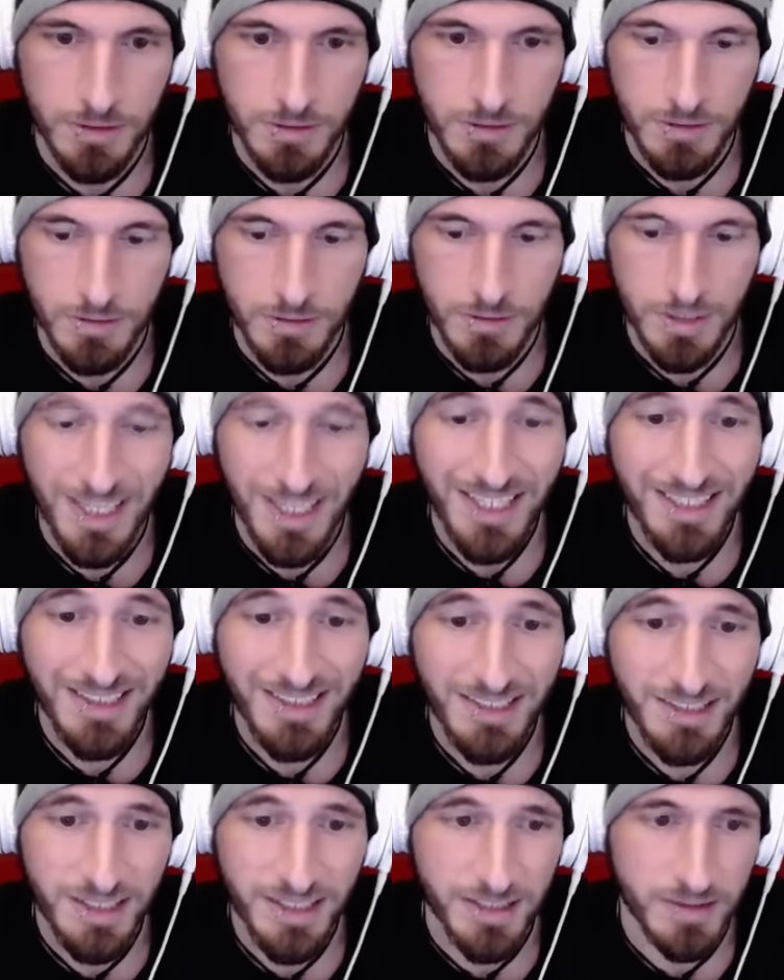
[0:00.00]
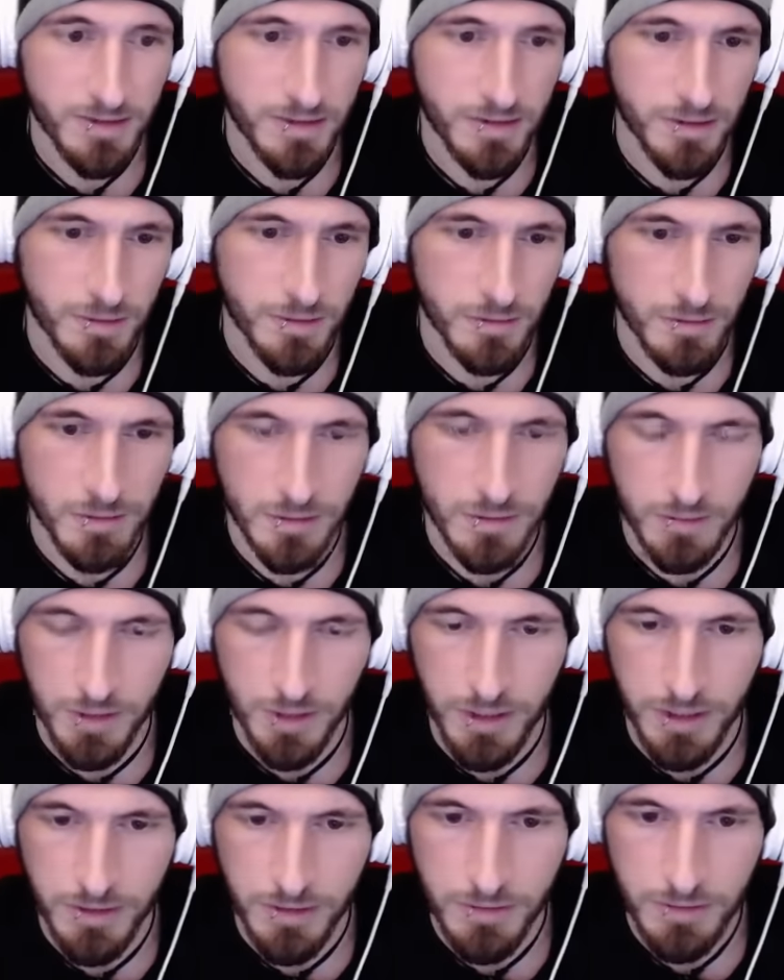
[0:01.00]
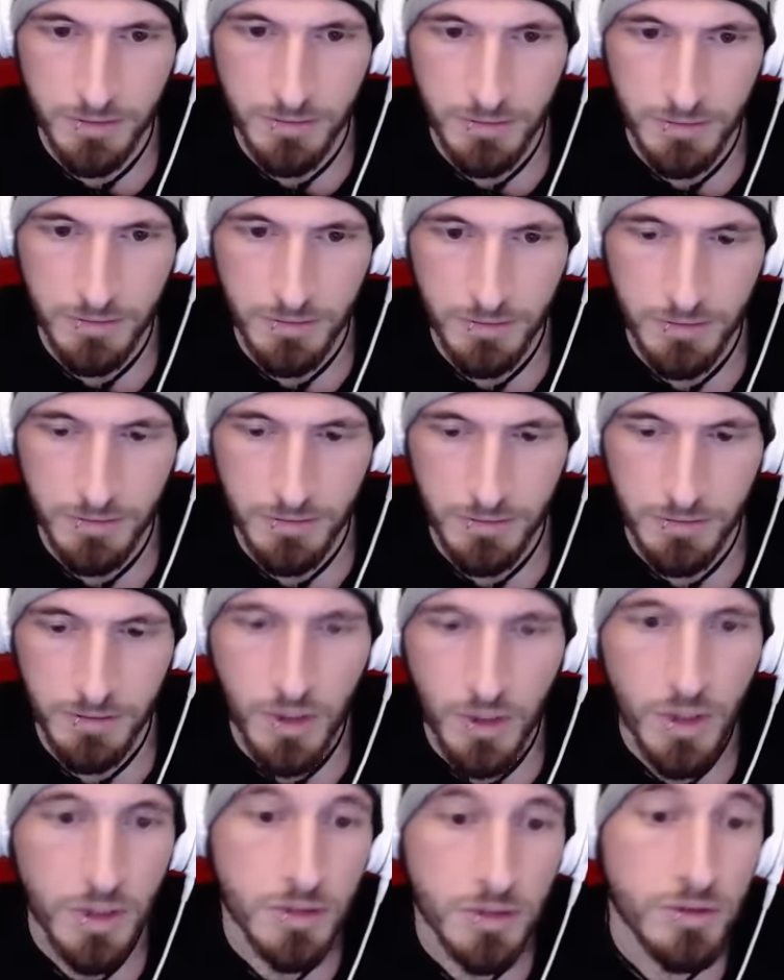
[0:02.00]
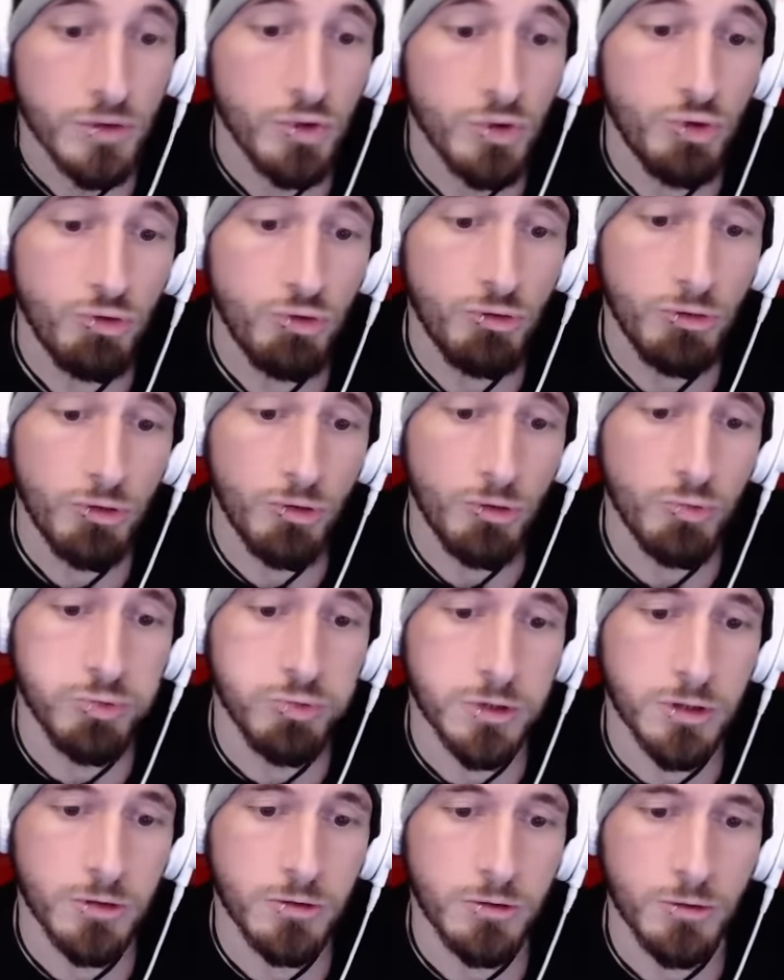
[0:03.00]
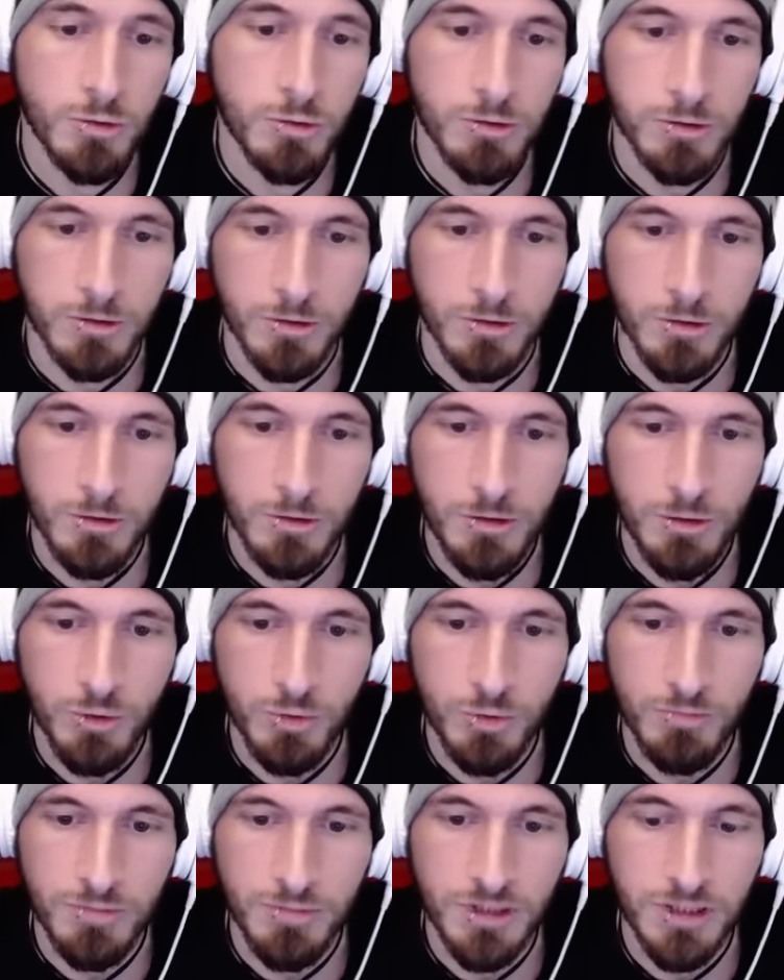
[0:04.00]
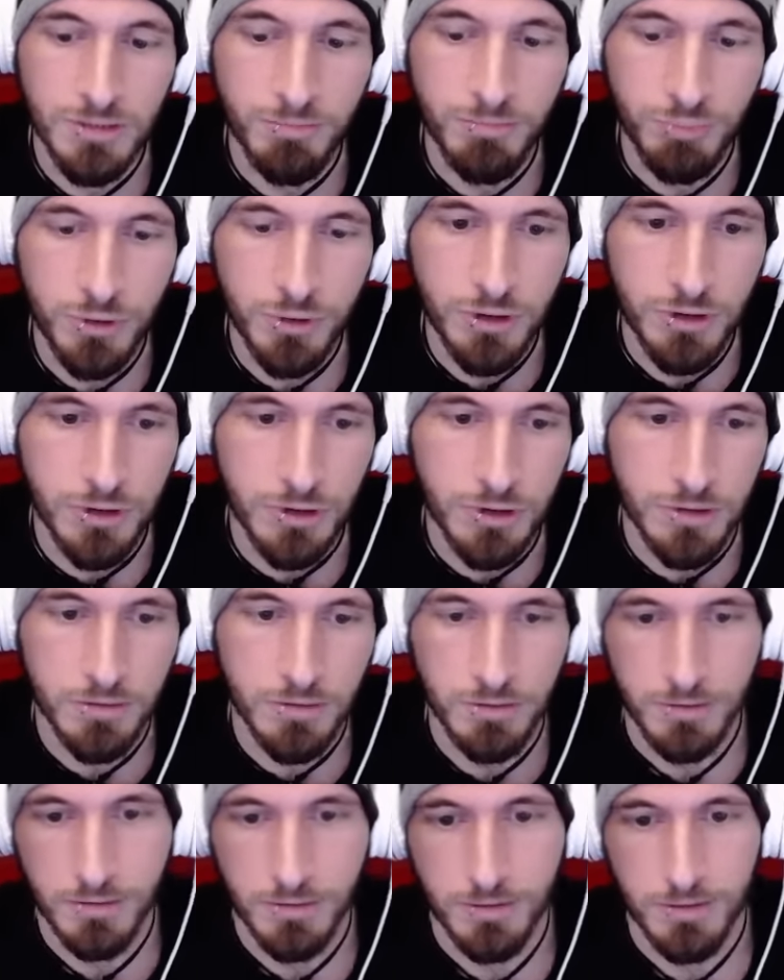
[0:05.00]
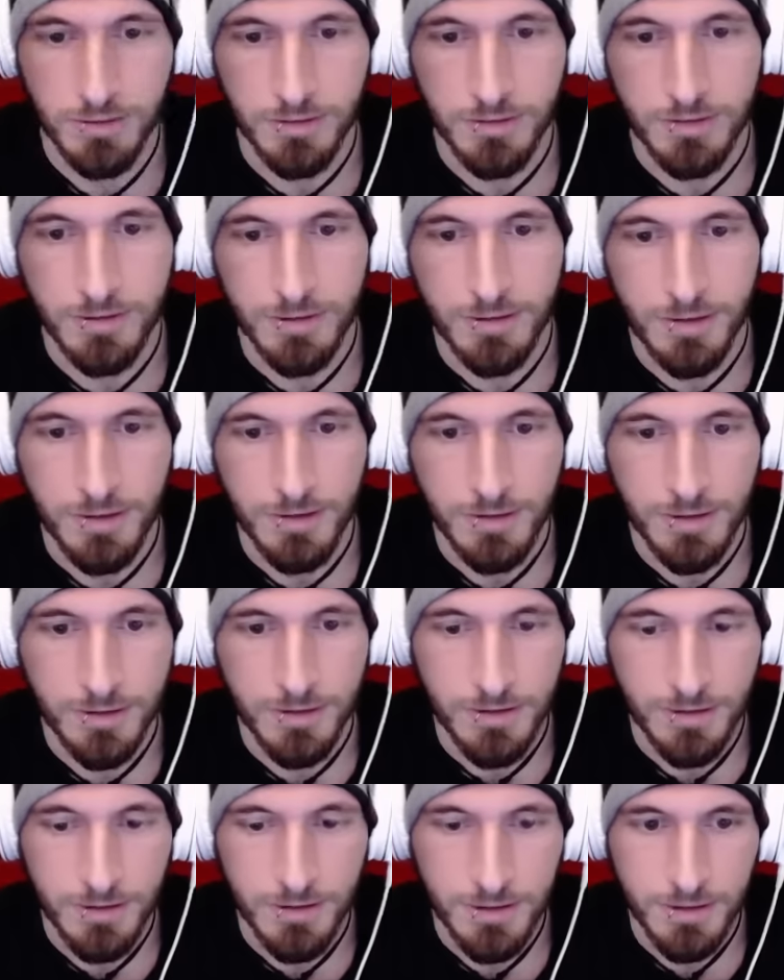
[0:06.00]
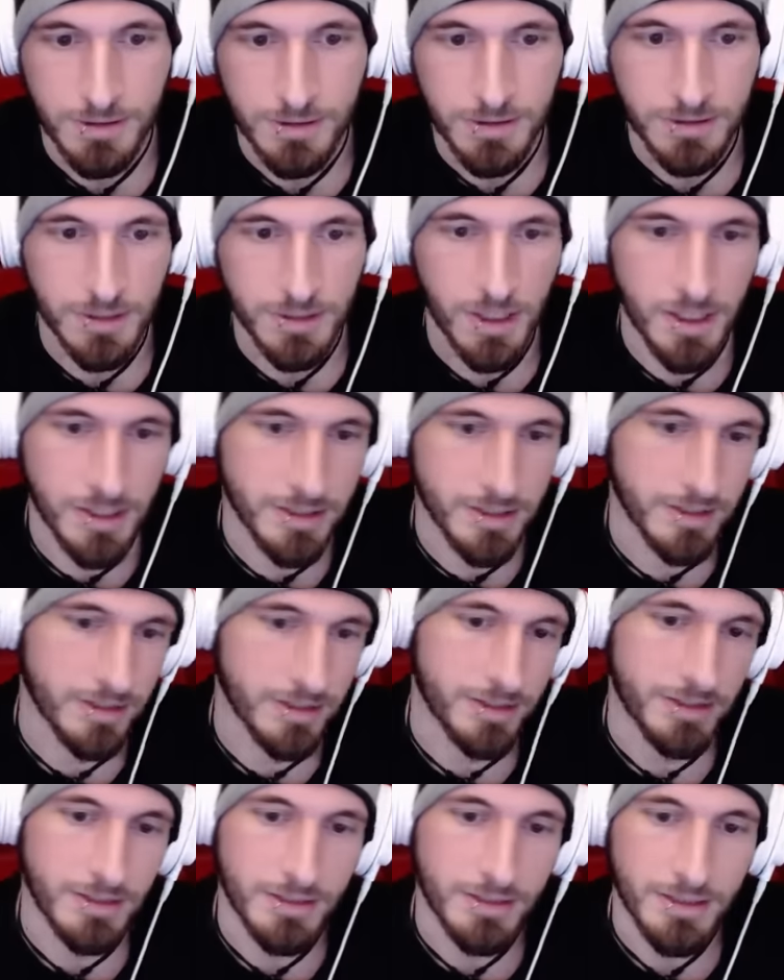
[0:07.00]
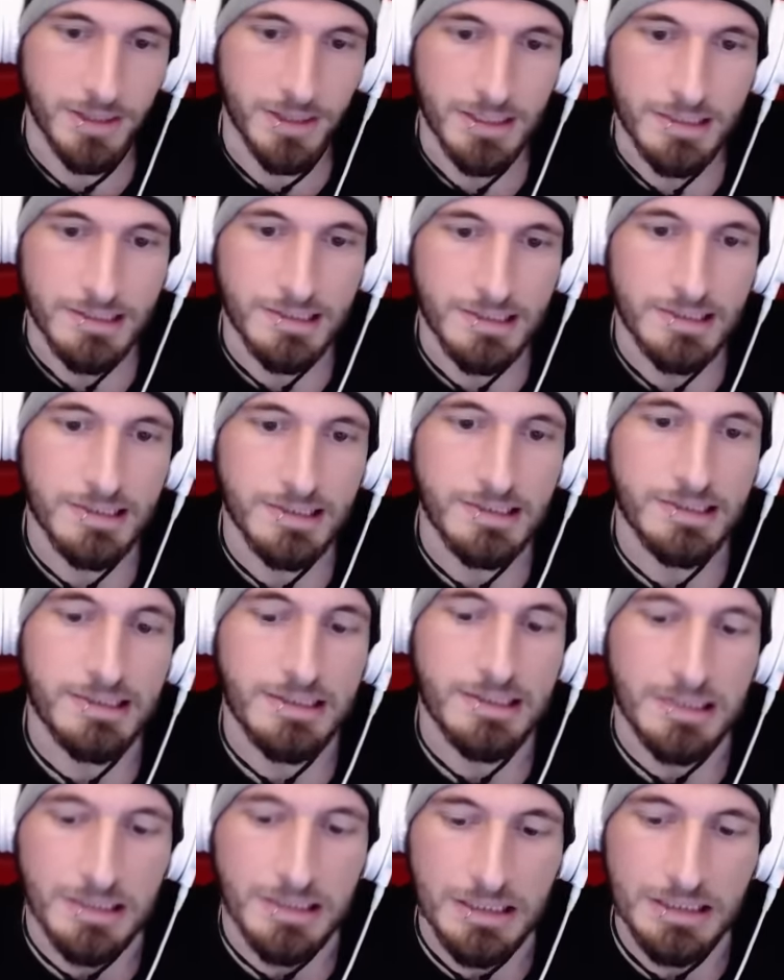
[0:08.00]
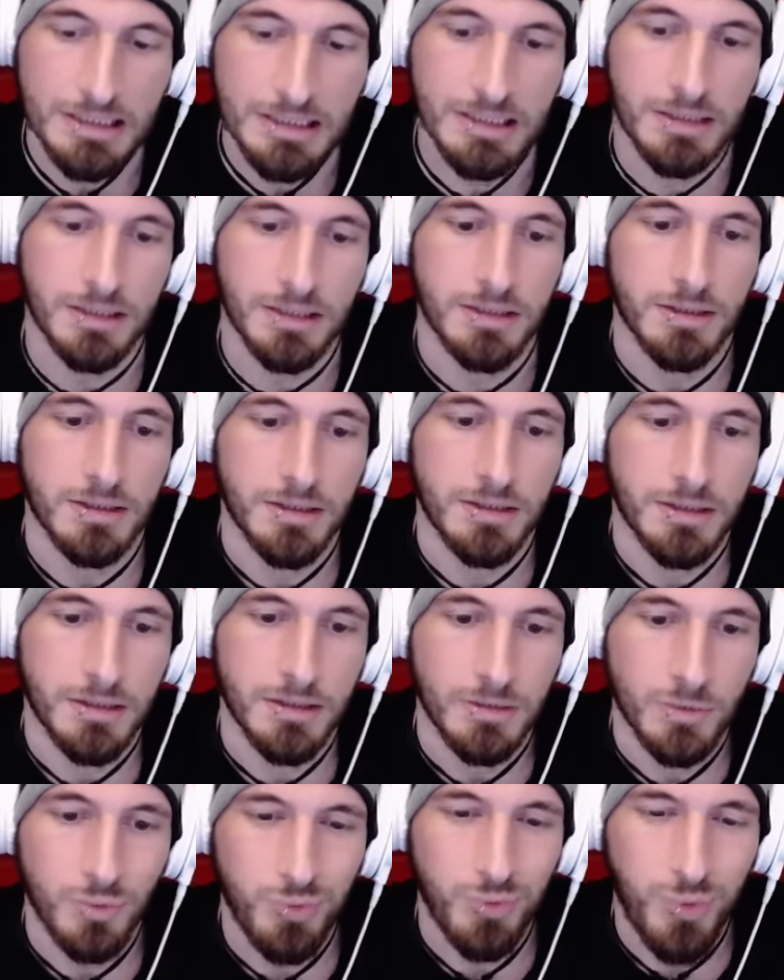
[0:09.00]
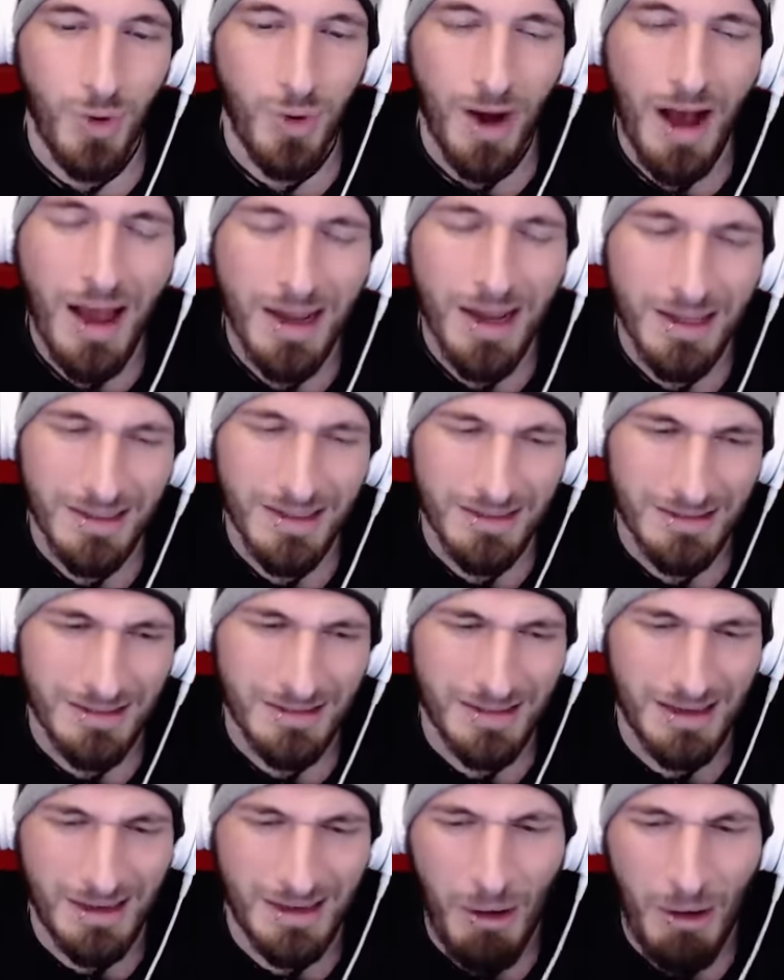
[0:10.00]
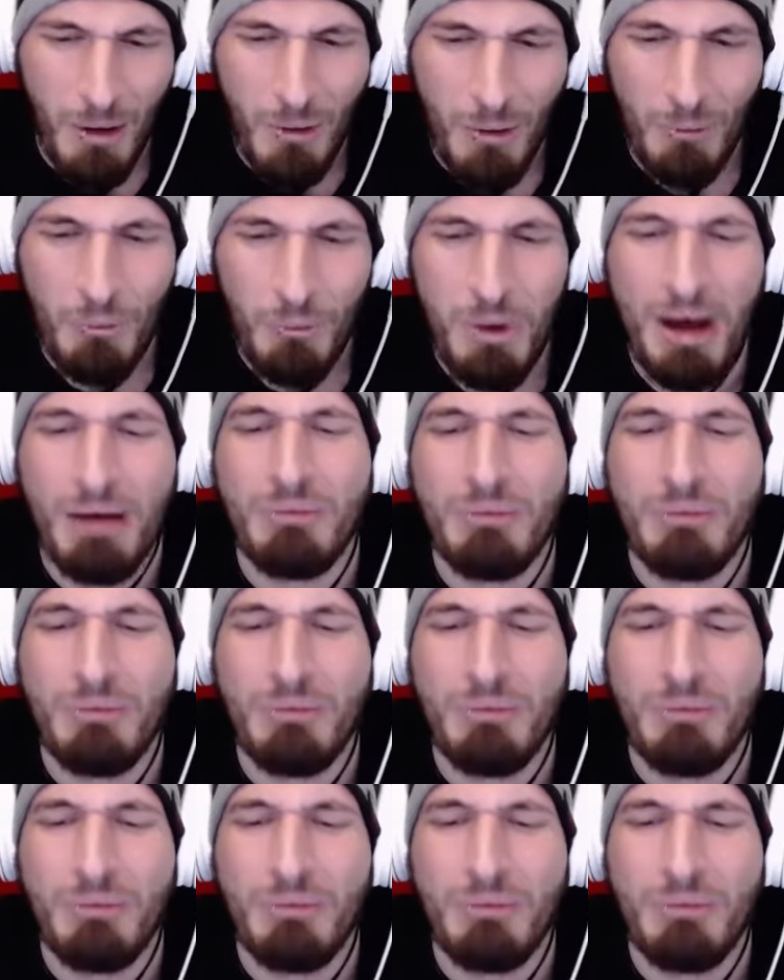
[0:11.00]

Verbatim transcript: He can seize too. Okay. No! Will you not stun, you mother bitch? Stun! Stun! Why,